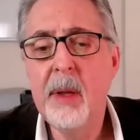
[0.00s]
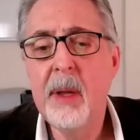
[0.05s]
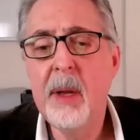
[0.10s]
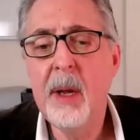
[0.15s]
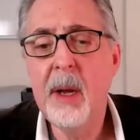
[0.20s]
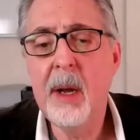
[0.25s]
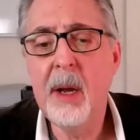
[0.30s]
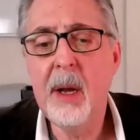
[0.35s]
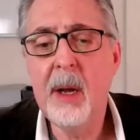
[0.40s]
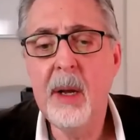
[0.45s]

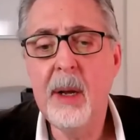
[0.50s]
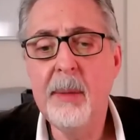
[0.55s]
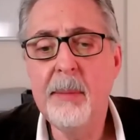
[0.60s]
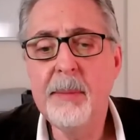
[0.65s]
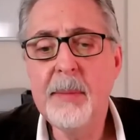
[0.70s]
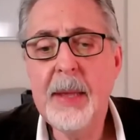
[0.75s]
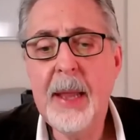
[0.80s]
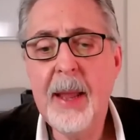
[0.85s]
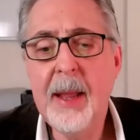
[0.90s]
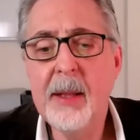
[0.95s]

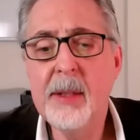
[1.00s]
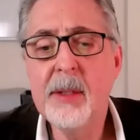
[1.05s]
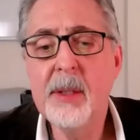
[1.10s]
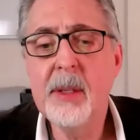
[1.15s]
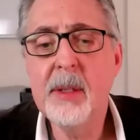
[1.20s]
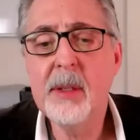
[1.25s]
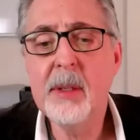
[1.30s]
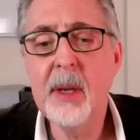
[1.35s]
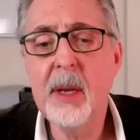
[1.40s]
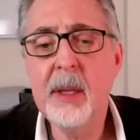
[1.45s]

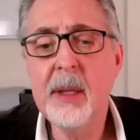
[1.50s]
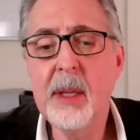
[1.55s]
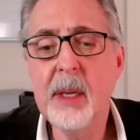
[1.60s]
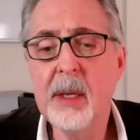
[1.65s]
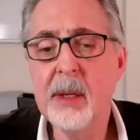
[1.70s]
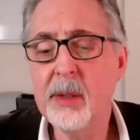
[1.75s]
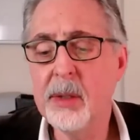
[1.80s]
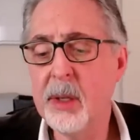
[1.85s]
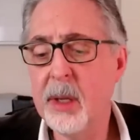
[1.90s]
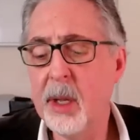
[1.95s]
Kansas, I think,
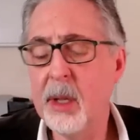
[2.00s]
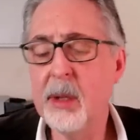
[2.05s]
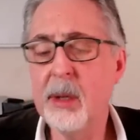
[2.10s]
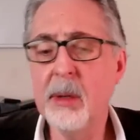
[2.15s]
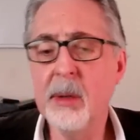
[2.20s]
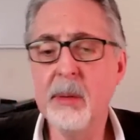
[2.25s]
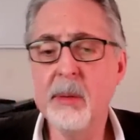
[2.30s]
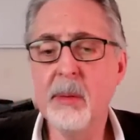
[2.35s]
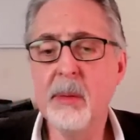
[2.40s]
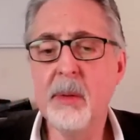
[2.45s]
is
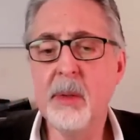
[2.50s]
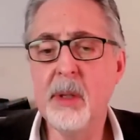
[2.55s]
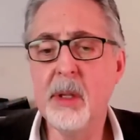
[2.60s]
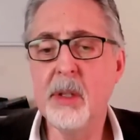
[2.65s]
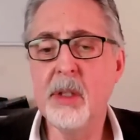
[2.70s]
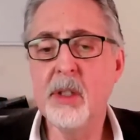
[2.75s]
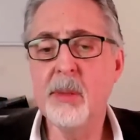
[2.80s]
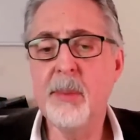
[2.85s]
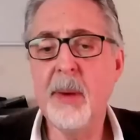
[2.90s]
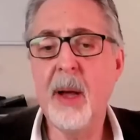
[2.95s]
another good
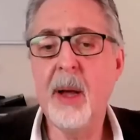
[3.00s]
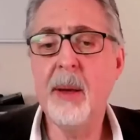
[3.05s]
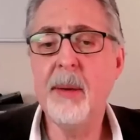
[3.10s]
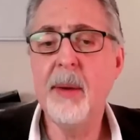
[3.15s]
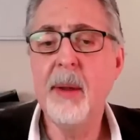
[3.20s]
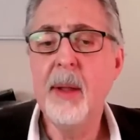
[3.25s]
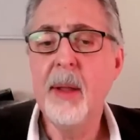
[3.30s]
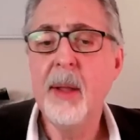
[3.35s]
spot.